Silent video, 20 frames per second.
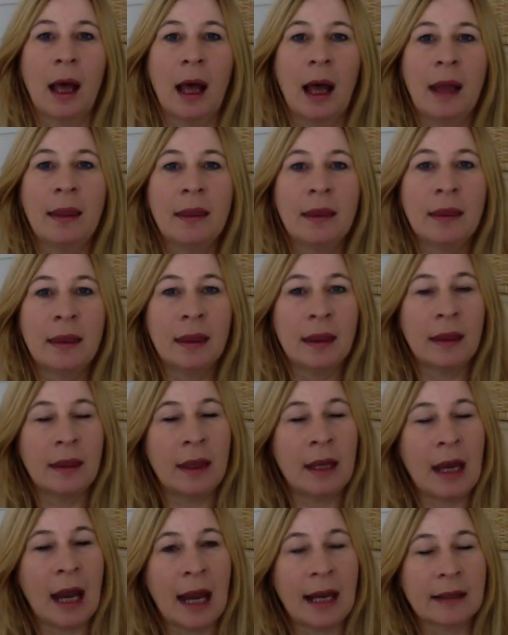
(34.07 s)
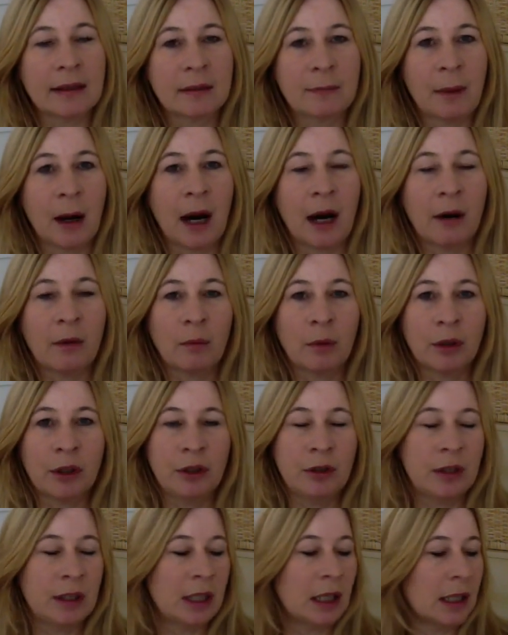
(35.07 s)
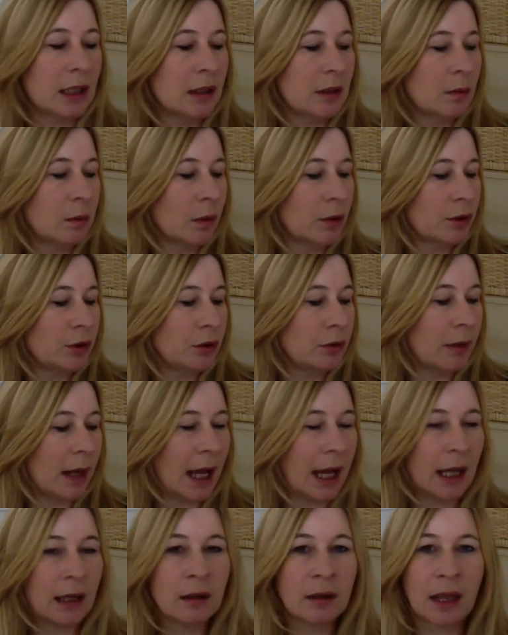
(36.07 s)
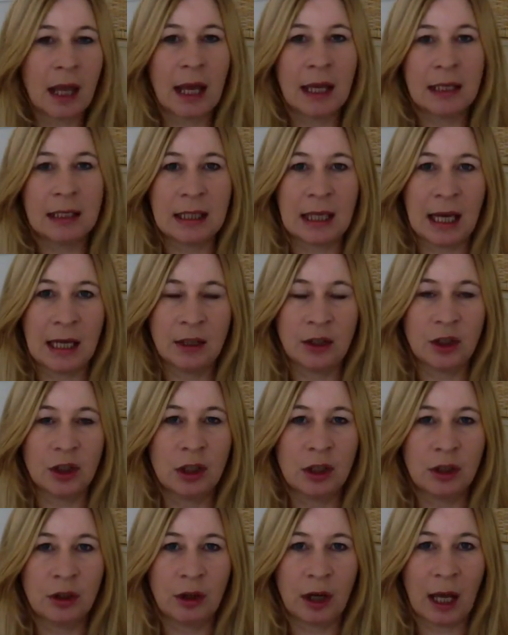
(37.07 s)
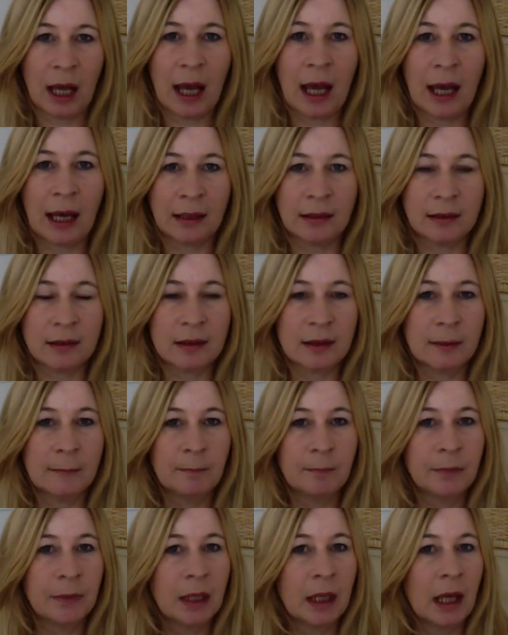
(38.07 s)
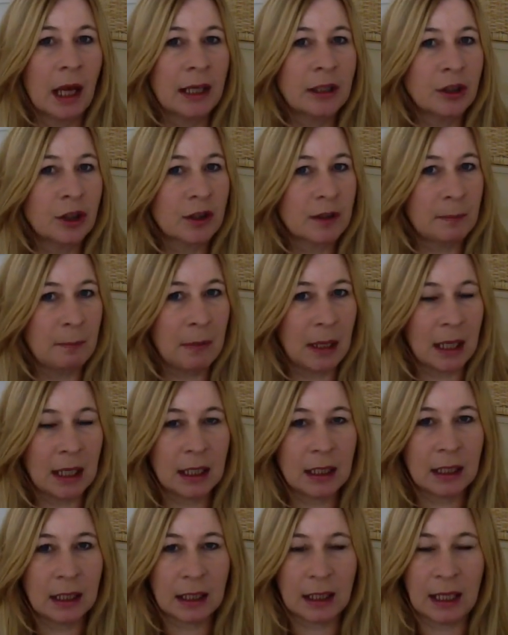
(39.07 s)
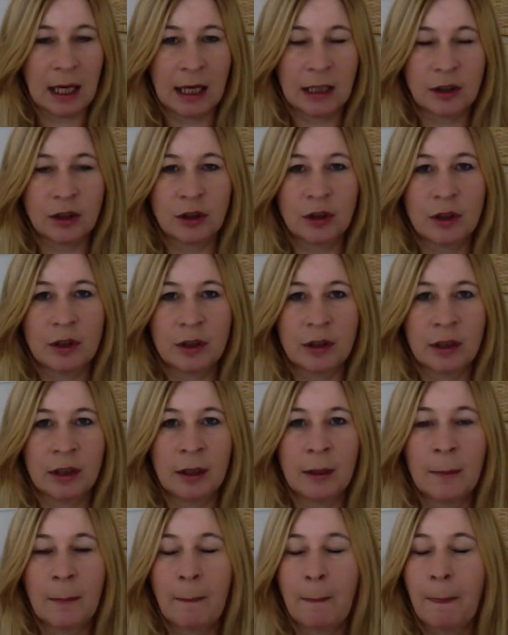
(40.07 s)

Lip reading: And the next part, what you did was you held that intention in your hand and just making a connection to it,